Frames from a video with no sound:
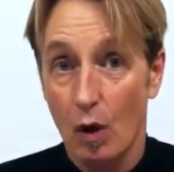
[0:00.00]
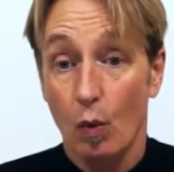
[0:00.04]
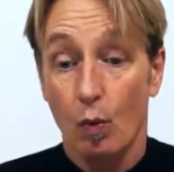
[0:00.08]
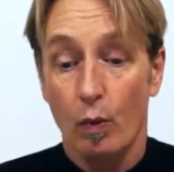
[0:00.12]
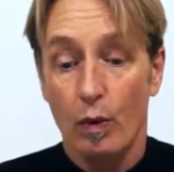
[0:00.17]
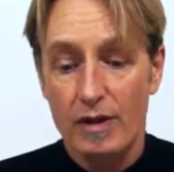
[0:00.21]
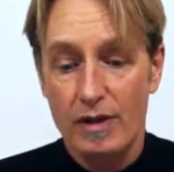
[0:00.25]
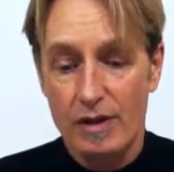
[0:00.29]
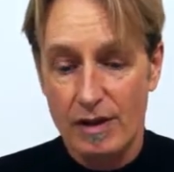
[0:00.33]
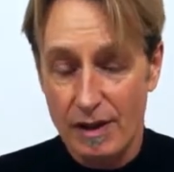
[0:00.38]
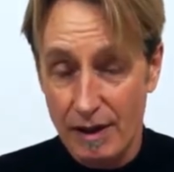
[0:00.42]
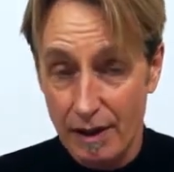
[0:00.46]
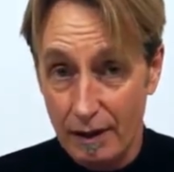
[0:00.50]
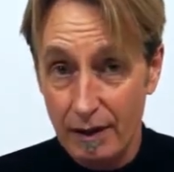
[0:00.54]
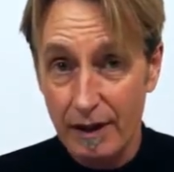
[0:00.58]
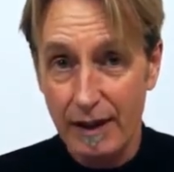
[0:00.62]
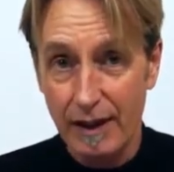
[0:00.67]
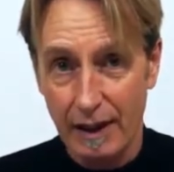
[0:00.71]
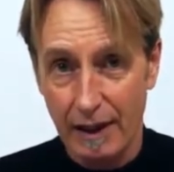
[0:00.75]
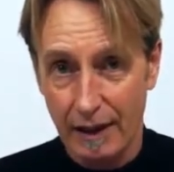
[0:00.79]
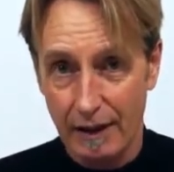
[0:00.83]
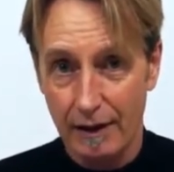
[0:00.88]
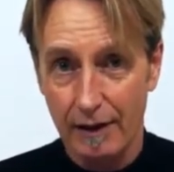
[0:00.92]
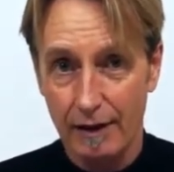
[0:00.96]
We're still
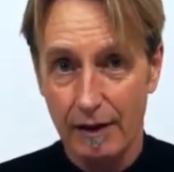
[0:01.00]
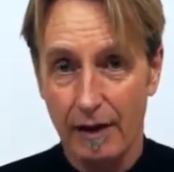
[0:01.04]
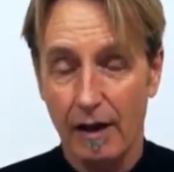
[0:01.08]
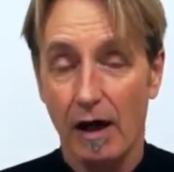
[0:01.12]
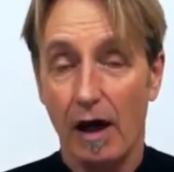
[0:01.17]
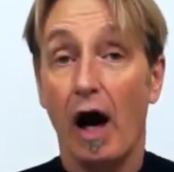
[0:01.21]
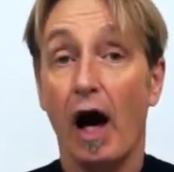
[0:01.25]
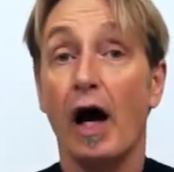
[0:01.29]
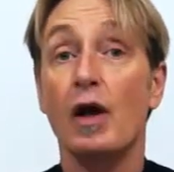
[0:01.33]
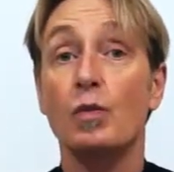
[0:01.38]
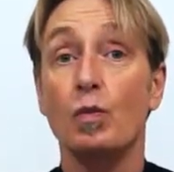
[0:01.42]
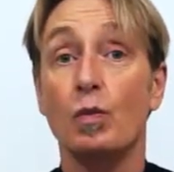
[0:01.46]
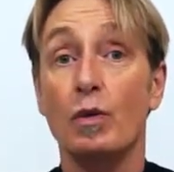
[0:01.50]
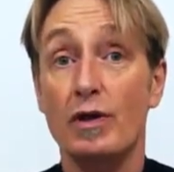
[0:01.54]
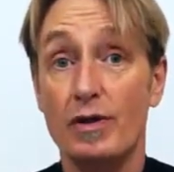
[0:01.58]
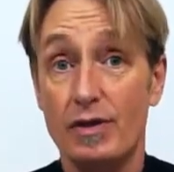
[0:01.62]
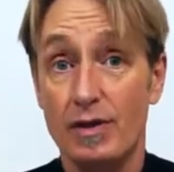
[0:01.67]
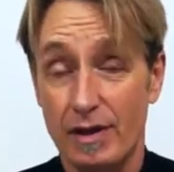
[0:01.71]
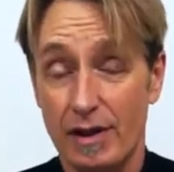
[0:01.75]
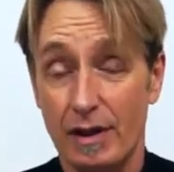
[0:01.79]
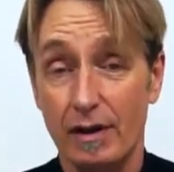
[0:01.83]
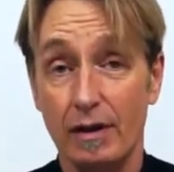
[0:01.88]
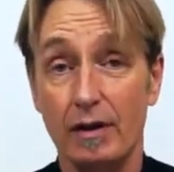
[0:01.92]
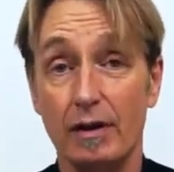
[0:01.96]
here, and we're
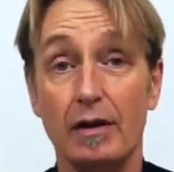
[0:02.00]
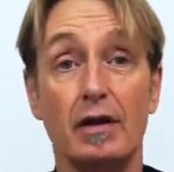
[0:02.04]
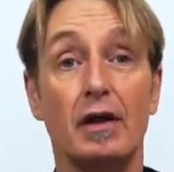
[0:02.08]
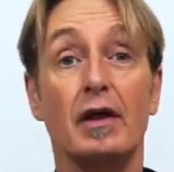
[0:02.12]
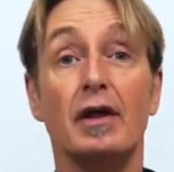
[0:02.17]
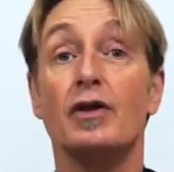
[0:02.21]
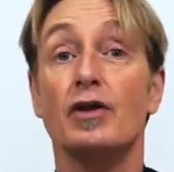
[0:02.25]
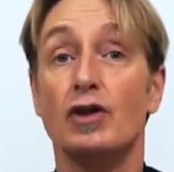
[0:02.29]
still